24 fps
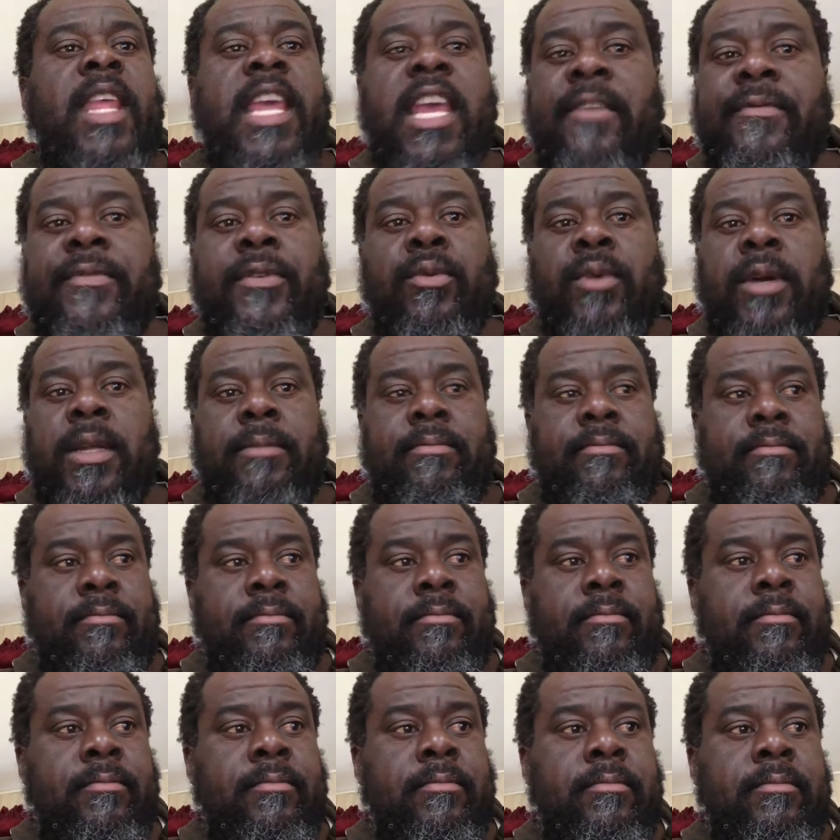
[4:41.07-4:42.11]
everyone
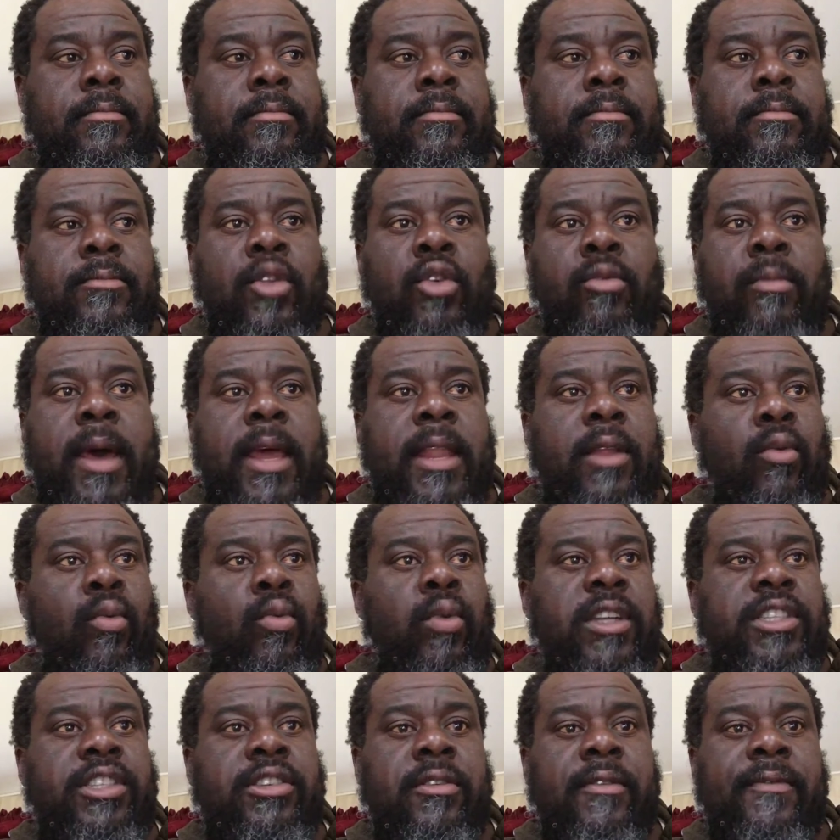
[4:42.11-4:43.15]
no matter
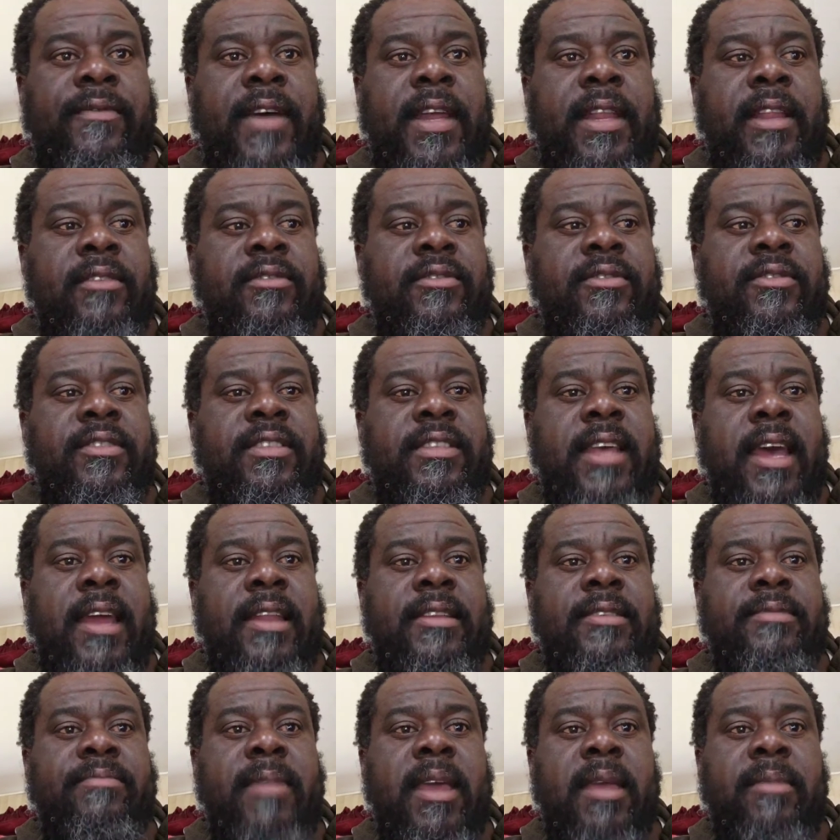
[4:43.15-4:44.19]
what your financial
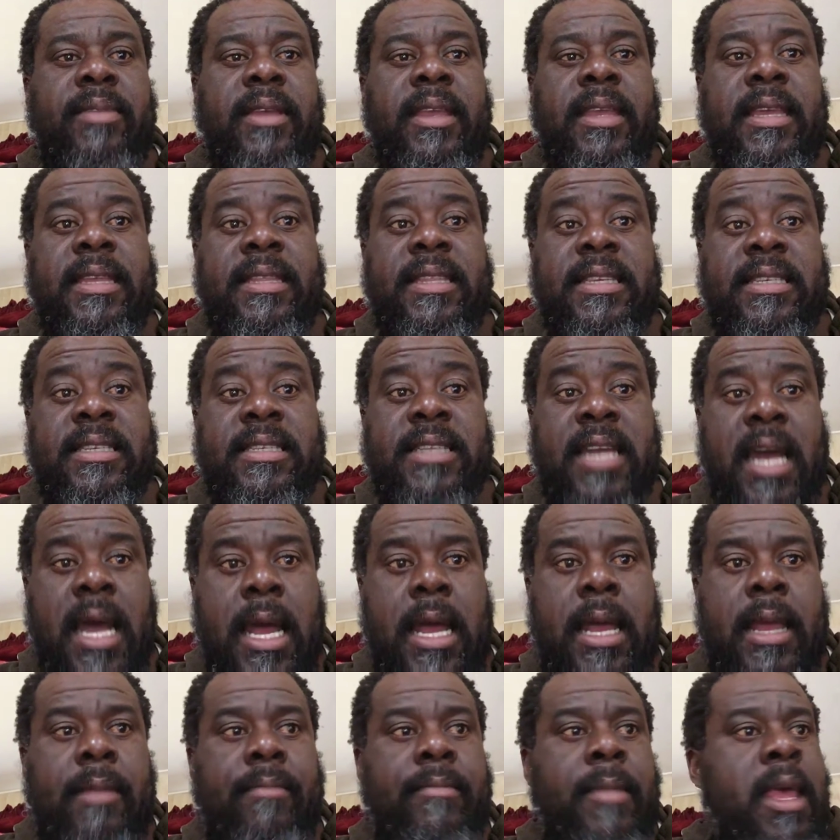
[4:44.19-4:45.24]
status may be at this
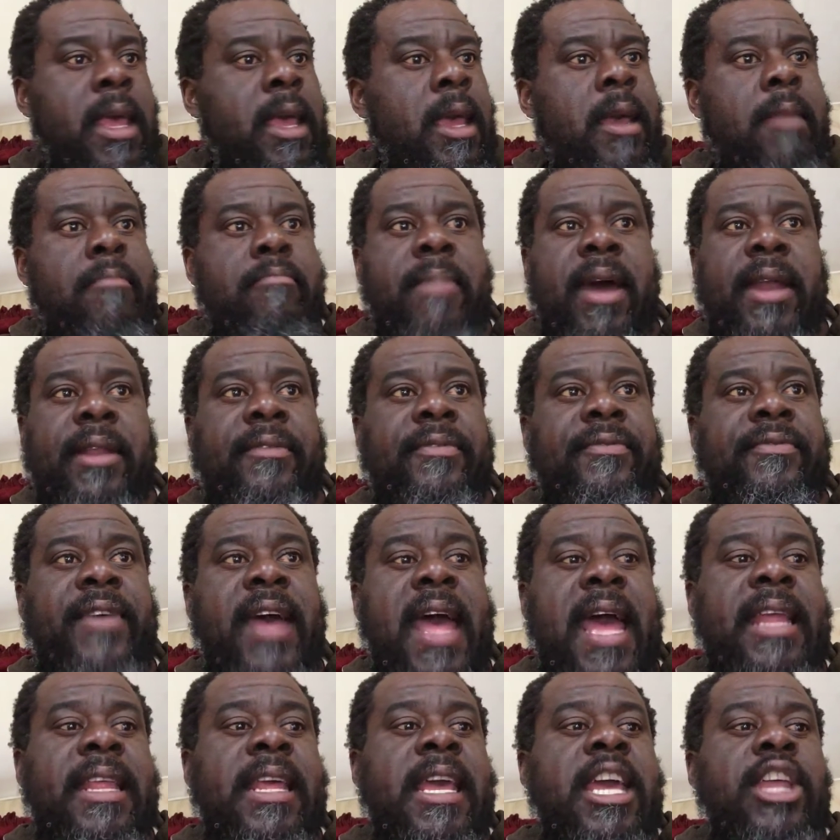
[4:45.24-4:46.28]
time. Matter of
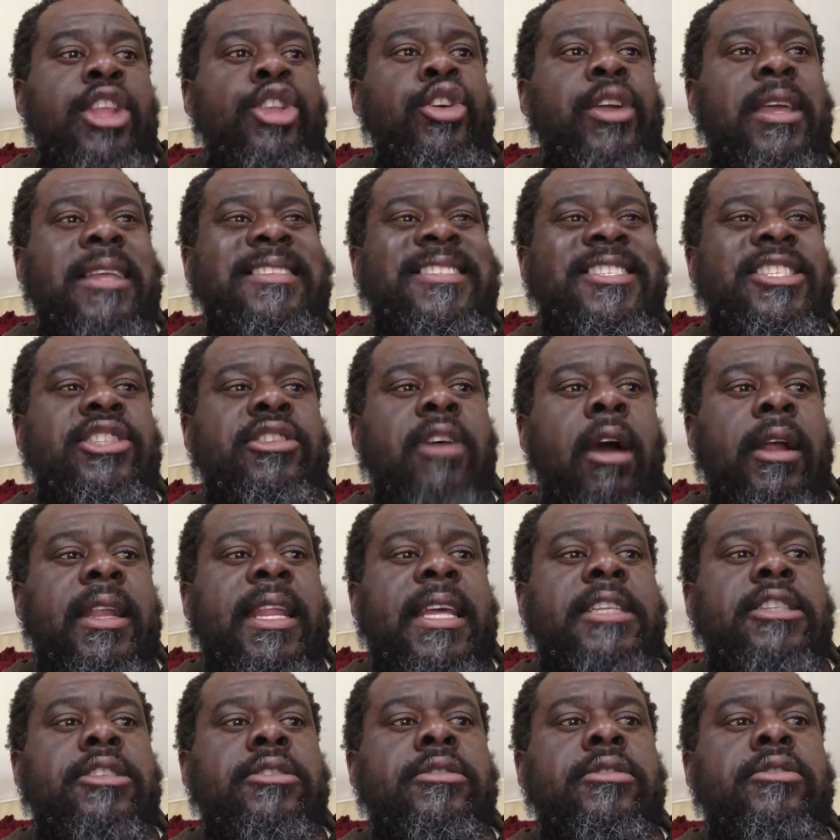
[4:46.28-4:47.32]
fact, you can start
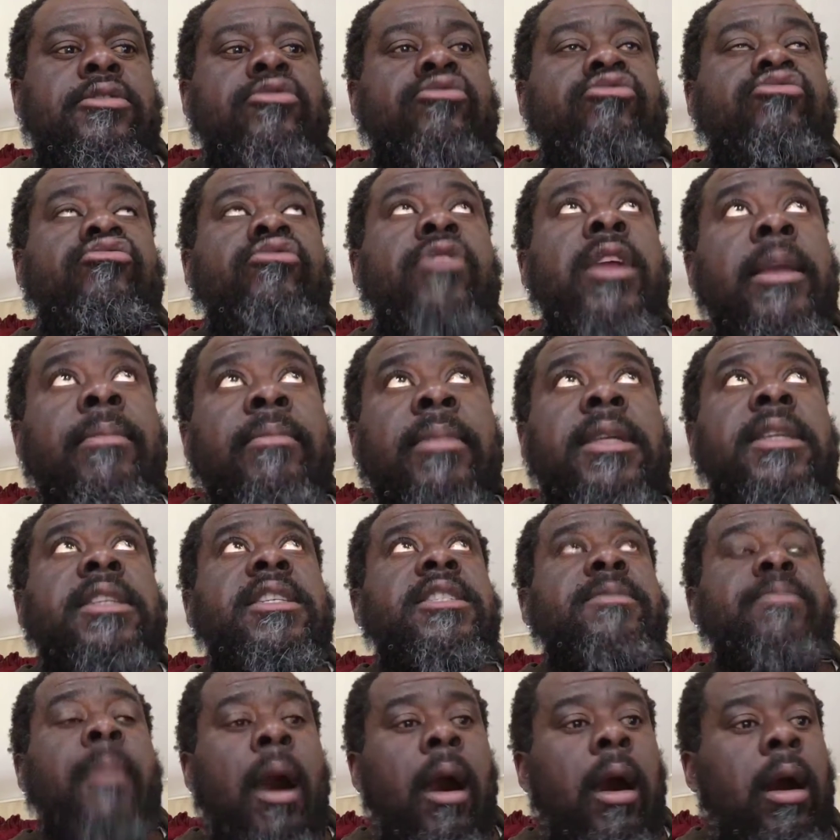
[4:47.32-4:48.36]
extremely
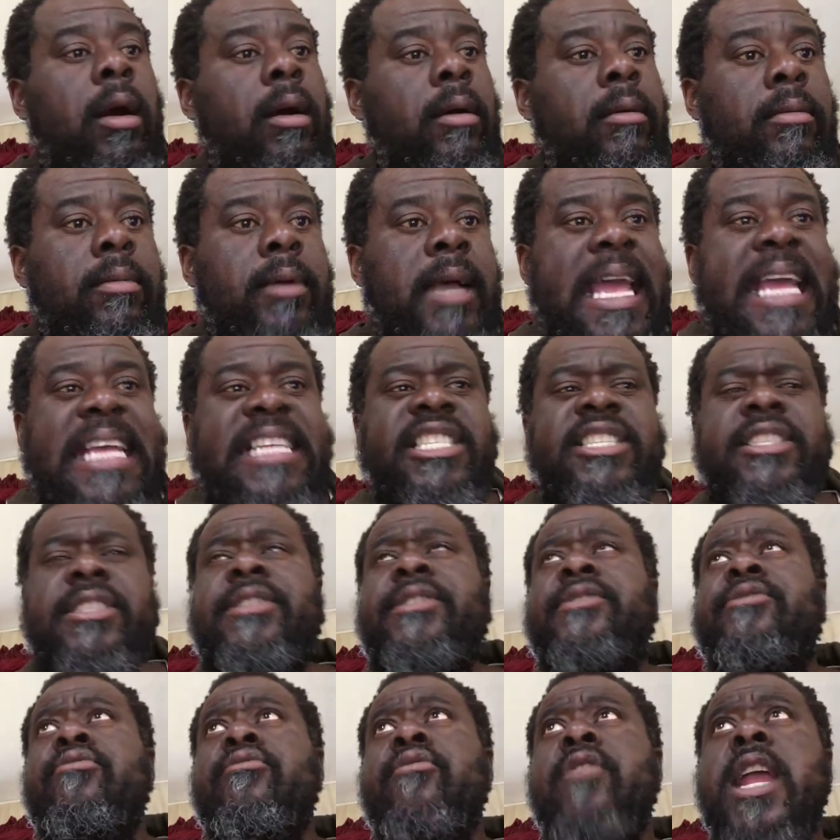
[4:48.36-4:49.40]
small,
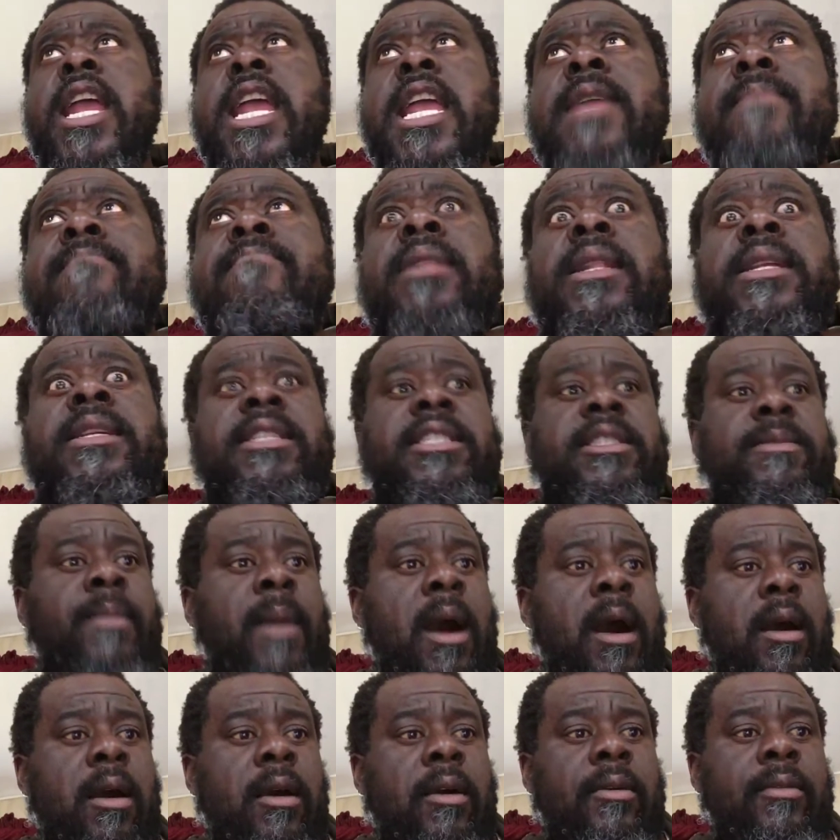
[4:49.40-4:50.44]
extremely
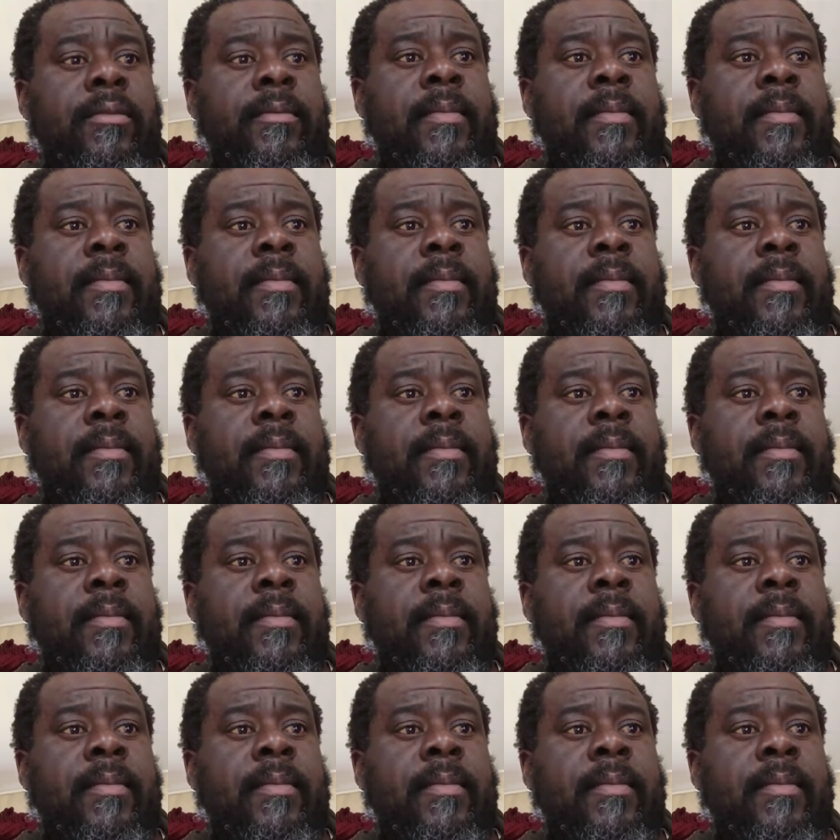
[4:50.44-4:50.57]
small,